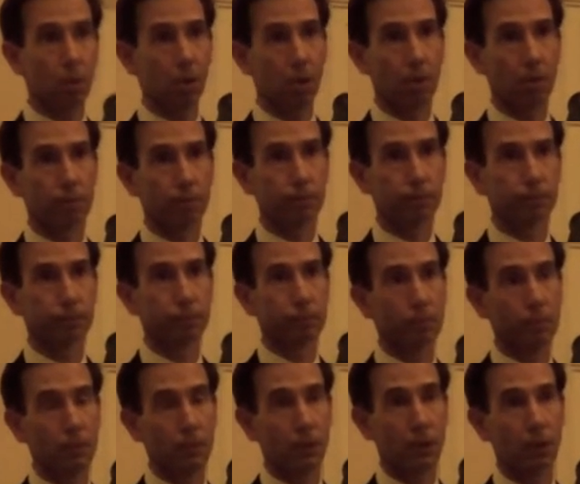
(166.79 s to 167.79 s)

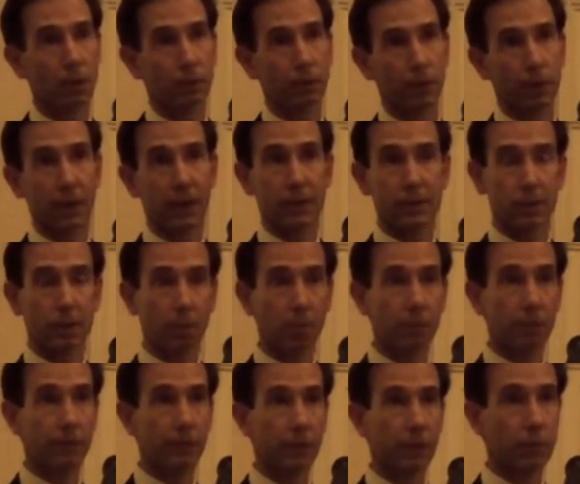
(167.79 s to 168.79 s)
Over the last
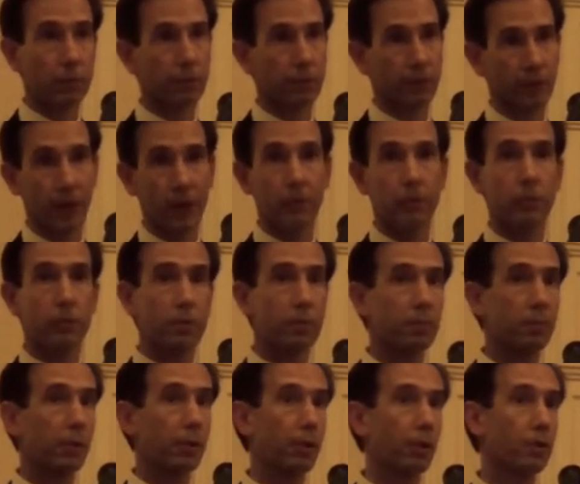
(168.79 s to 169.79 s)
number of years, we've gone through
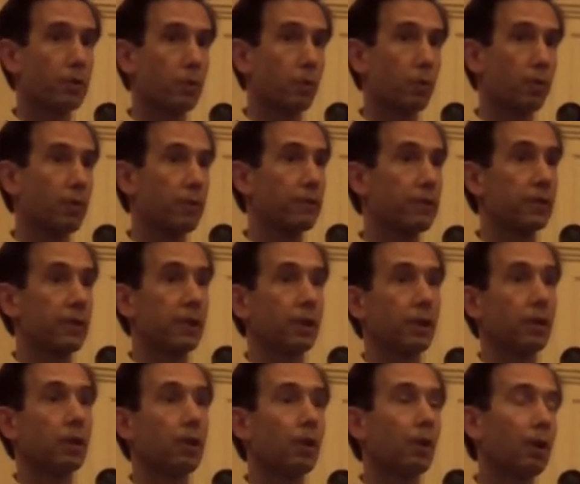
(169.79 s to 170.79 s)
some periods where we've
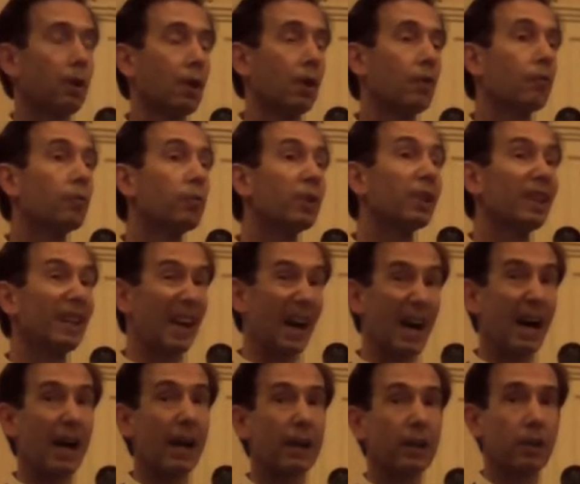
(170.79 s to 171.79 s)
seen really
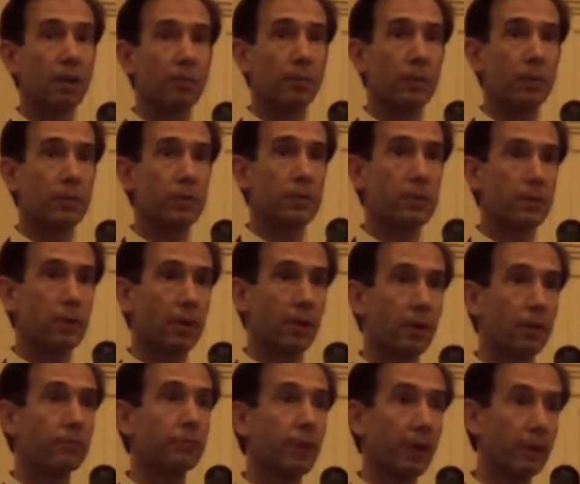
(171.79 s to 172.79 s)
high numbers
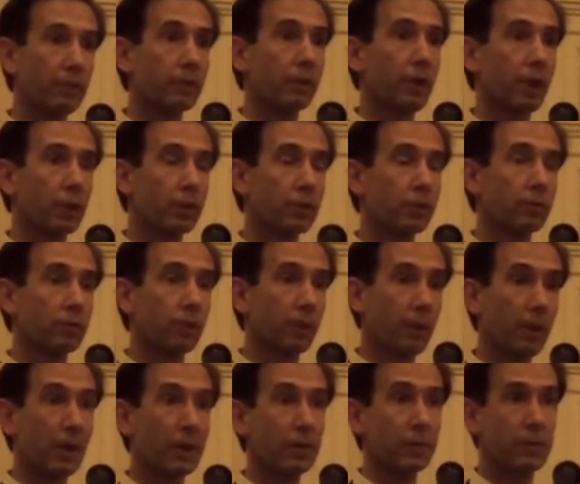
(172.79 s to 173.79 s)
of rent reduction
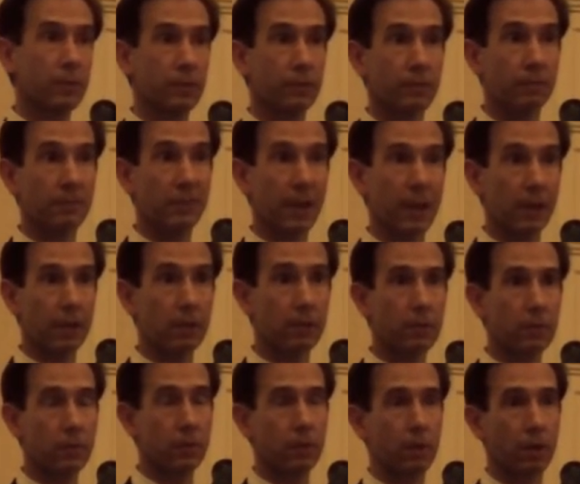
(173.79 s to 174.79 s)
requests from
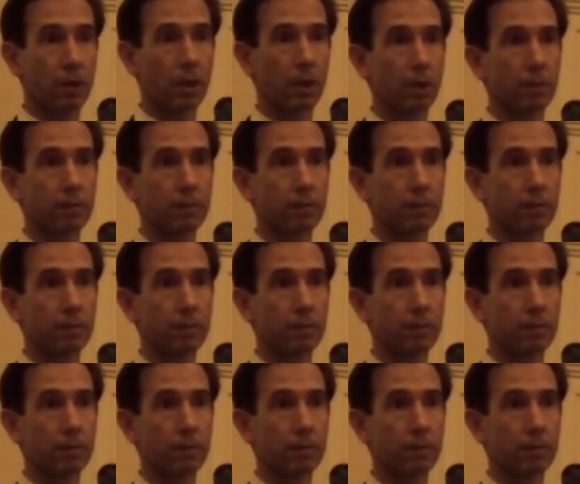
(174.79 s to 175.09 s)
tenants,